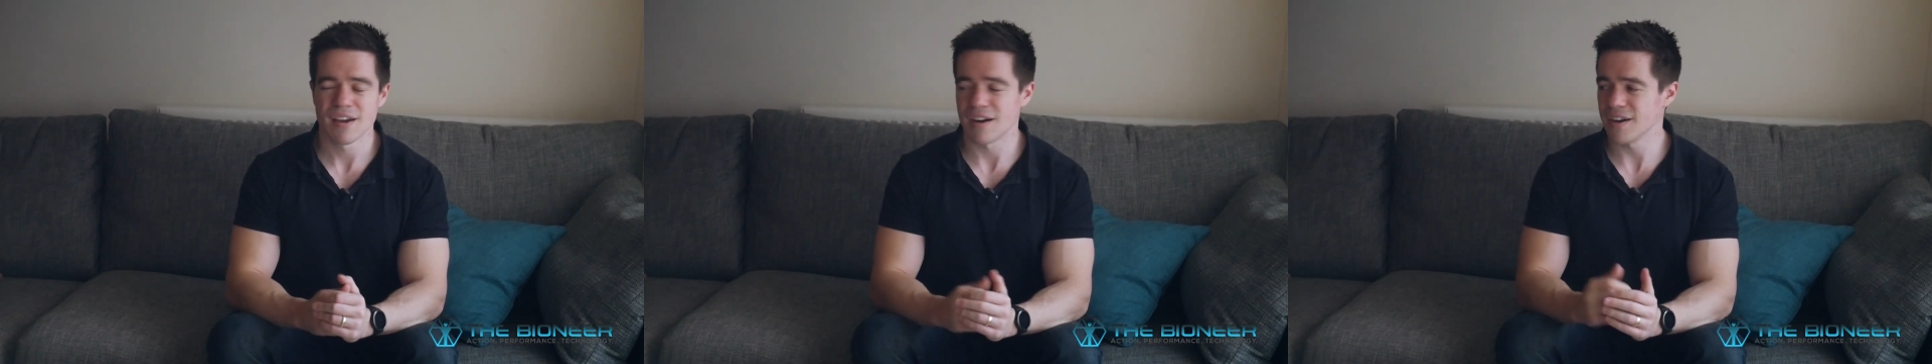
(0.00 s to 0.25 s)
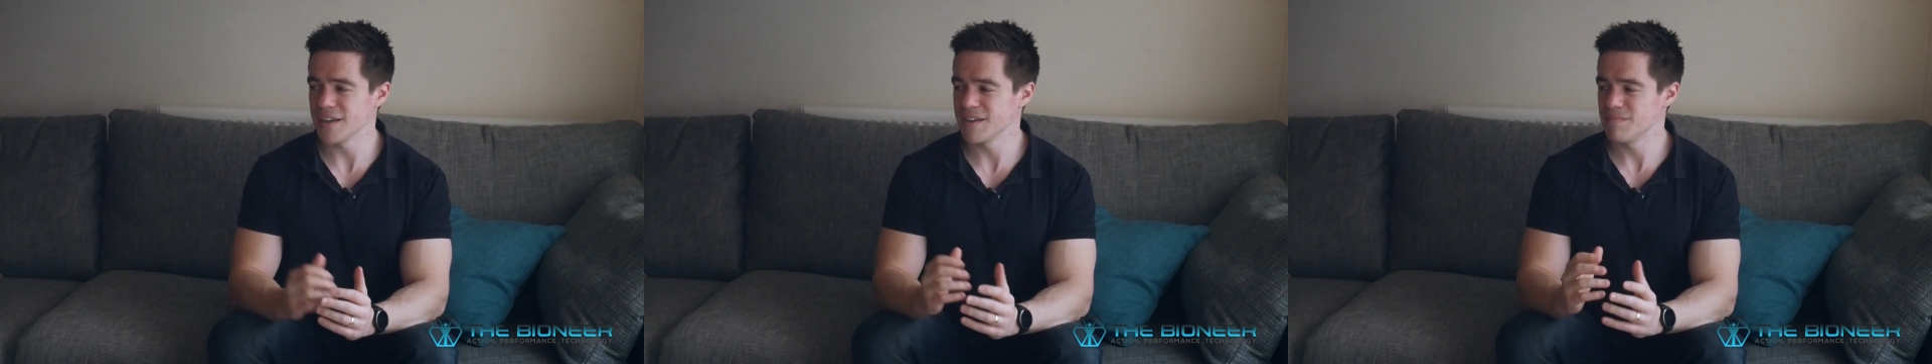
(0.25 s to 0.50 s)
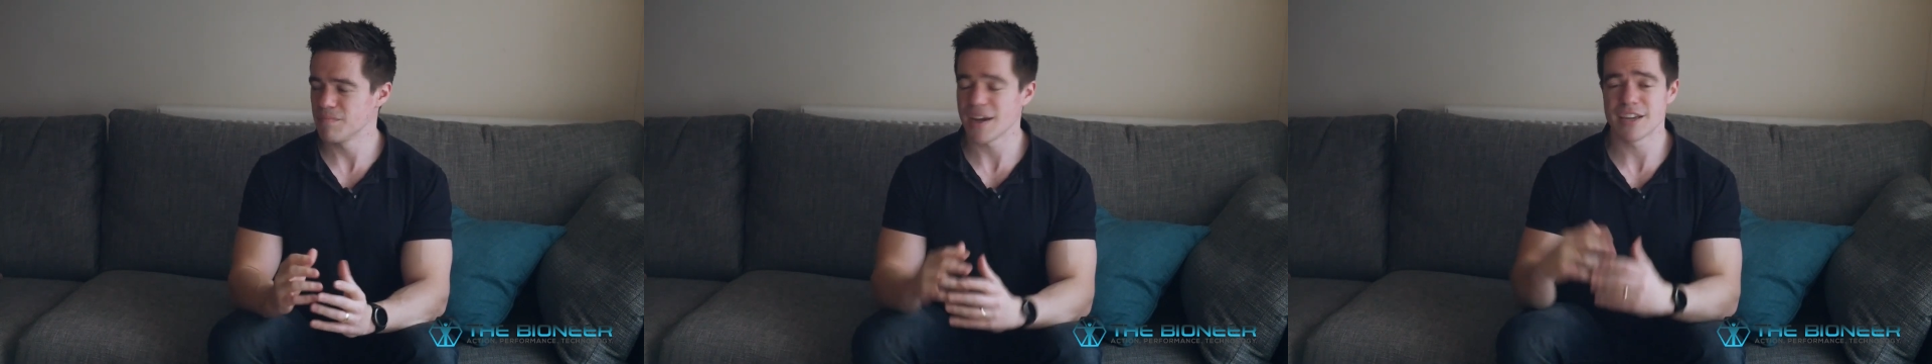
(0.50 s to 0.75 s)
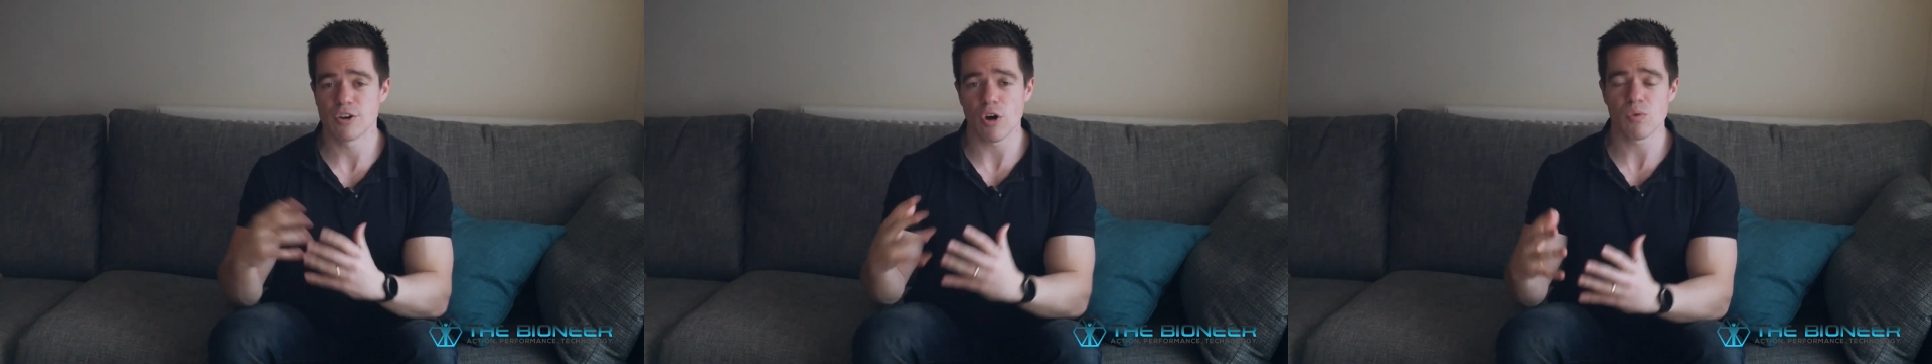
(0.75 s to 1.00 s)
I, my
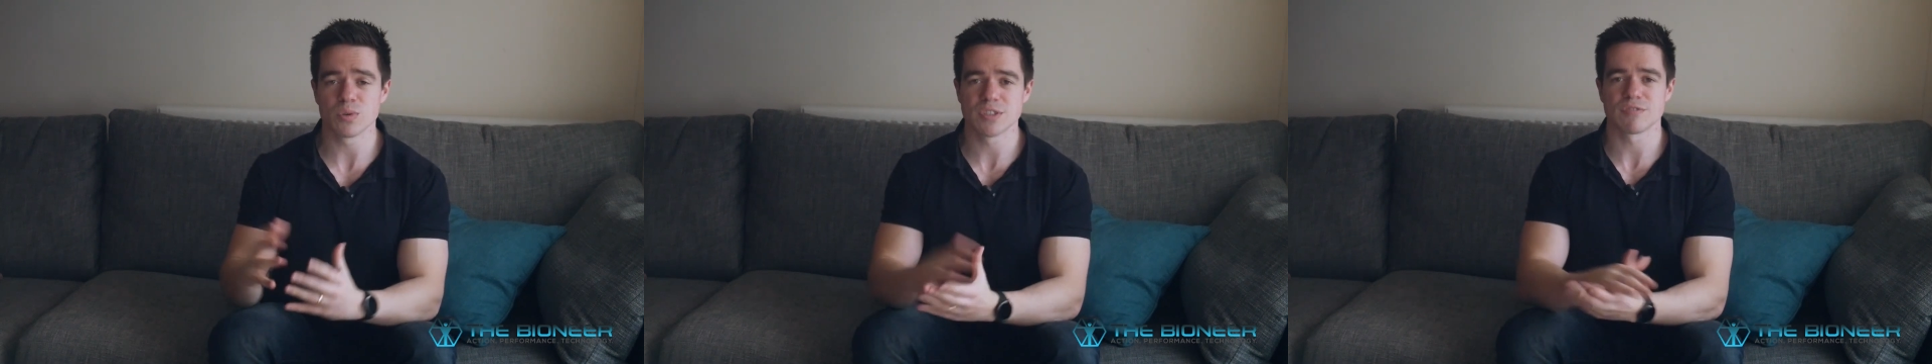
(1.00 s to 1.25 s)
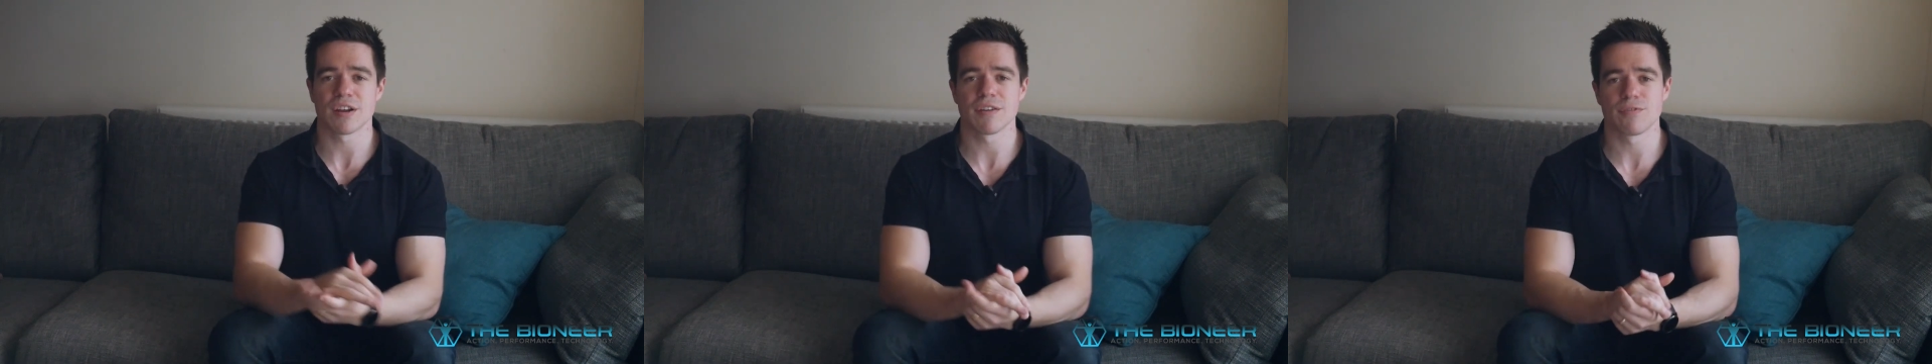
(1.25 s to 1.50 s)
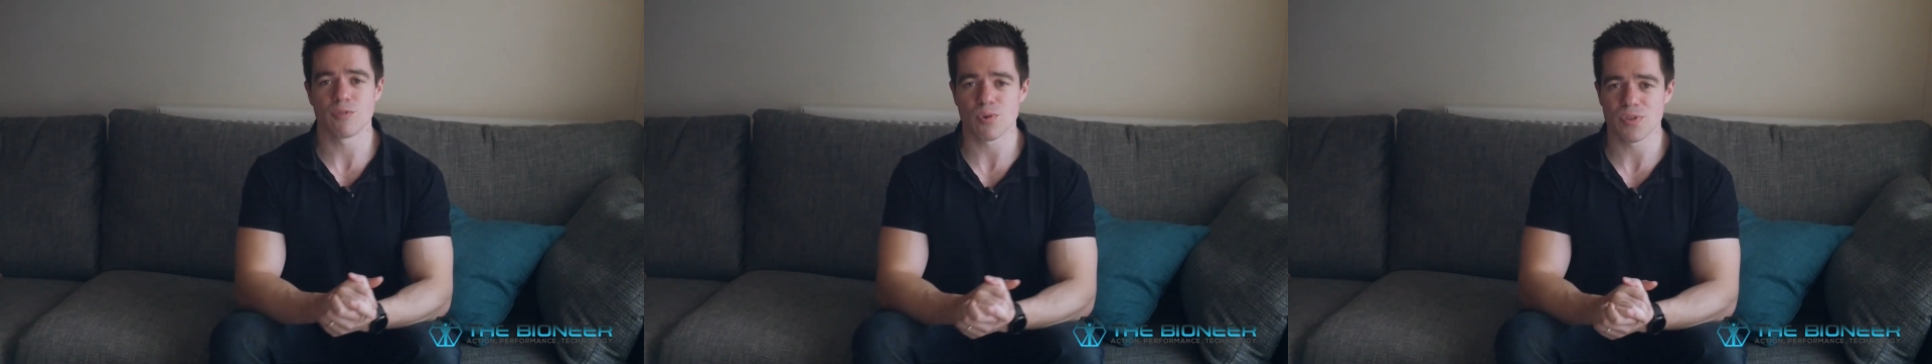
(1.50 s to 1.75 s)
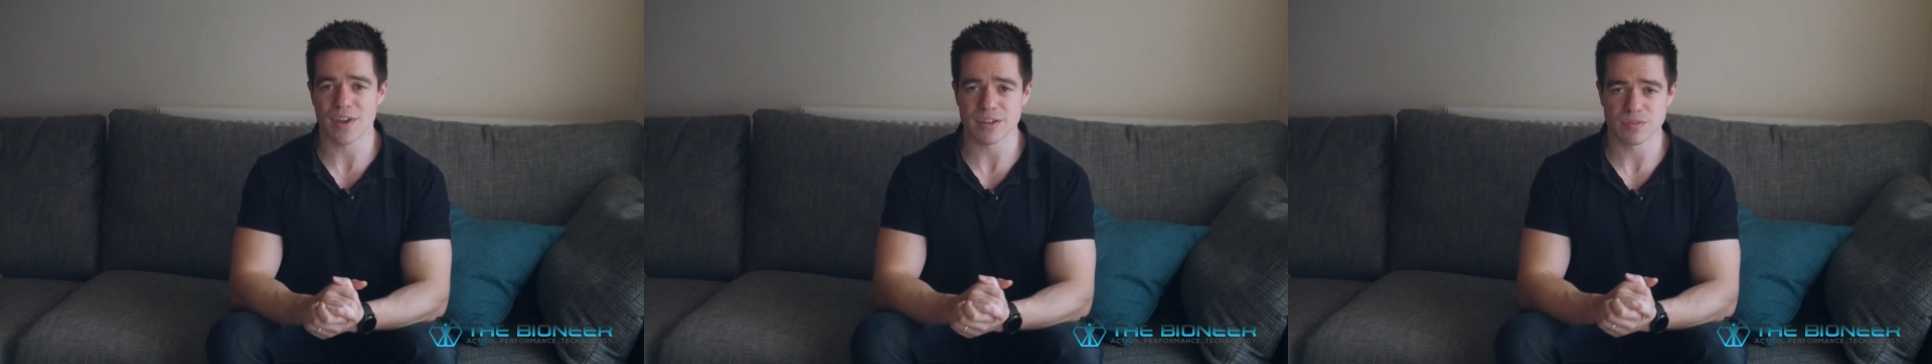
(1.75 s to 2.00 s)
goal was to write
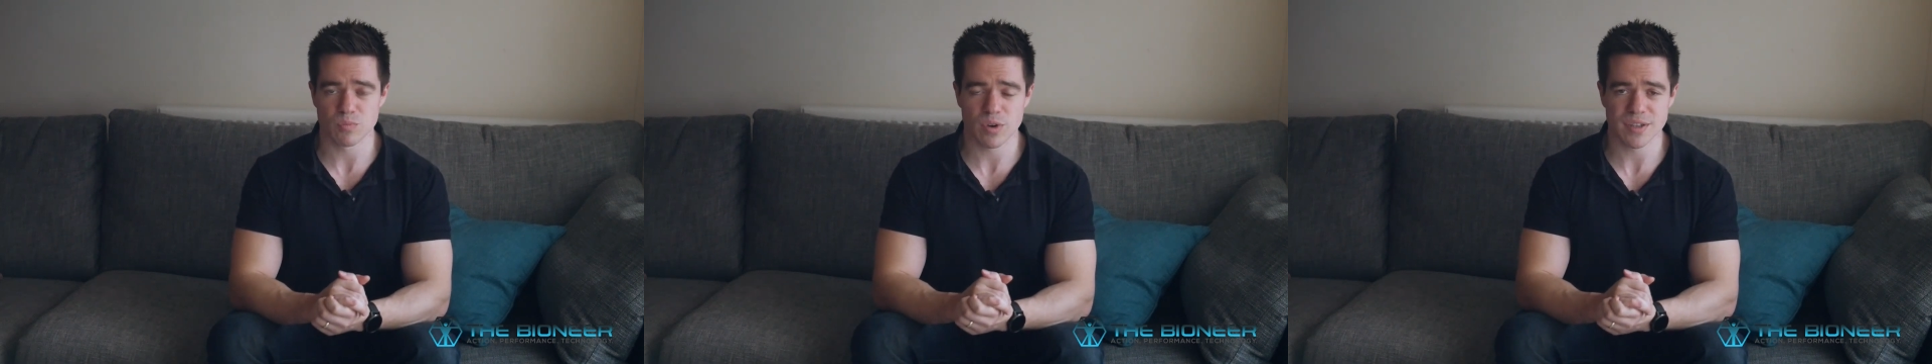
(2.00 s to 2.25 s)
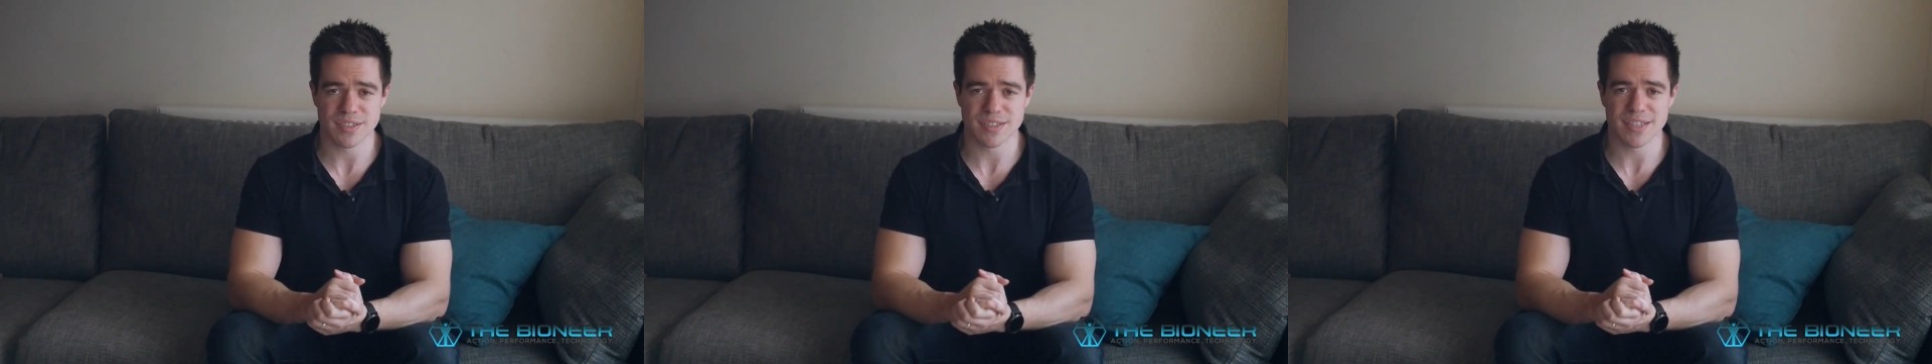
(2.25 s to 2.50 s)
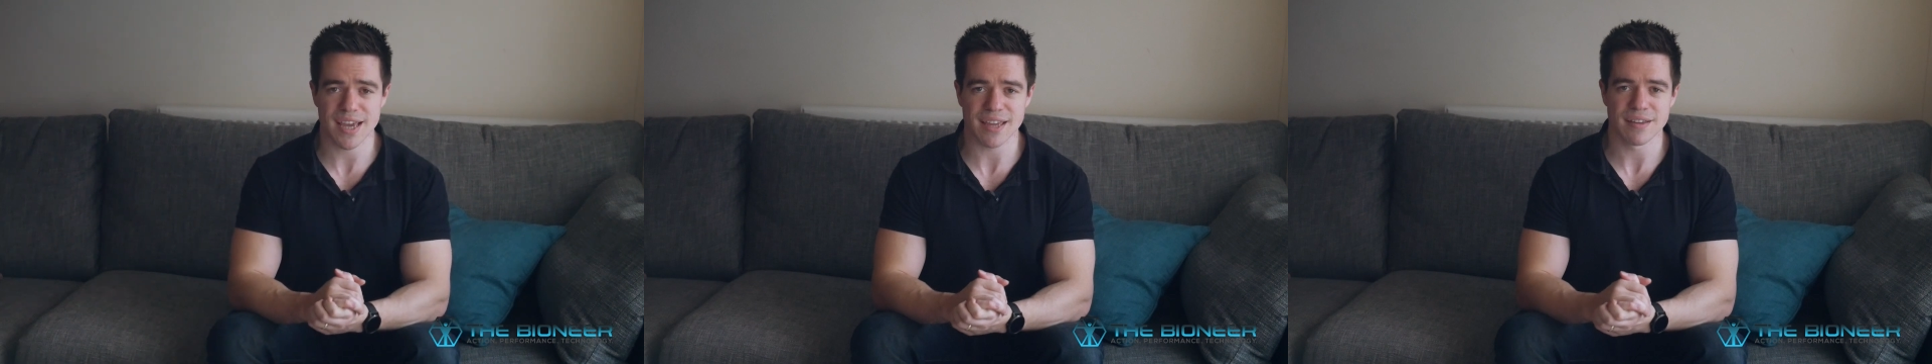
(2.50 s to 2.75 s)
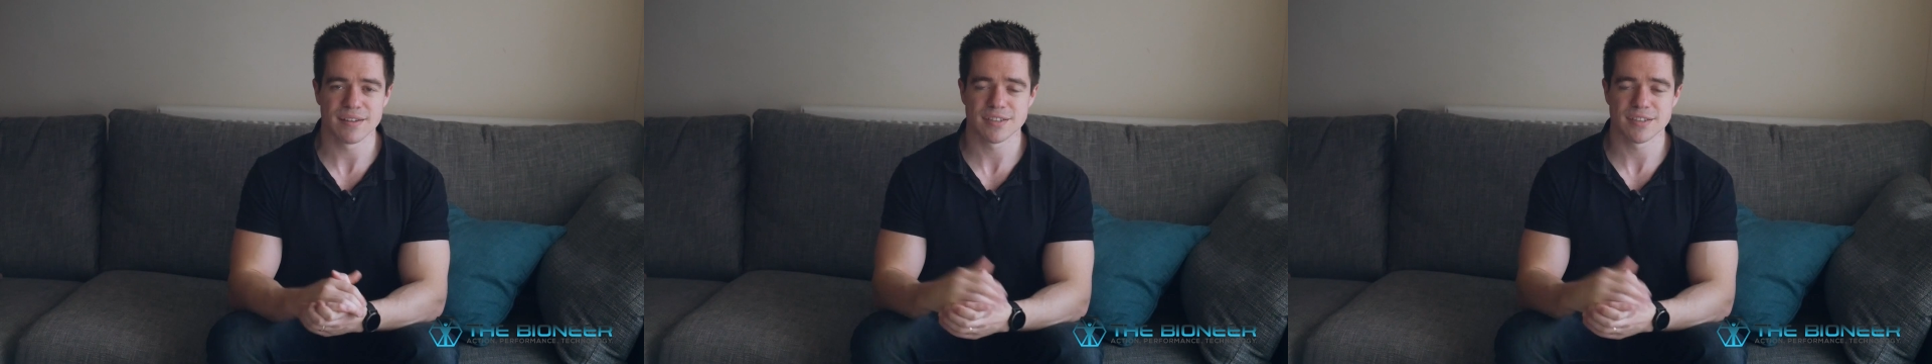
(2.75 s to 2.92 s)
four thousand words a day.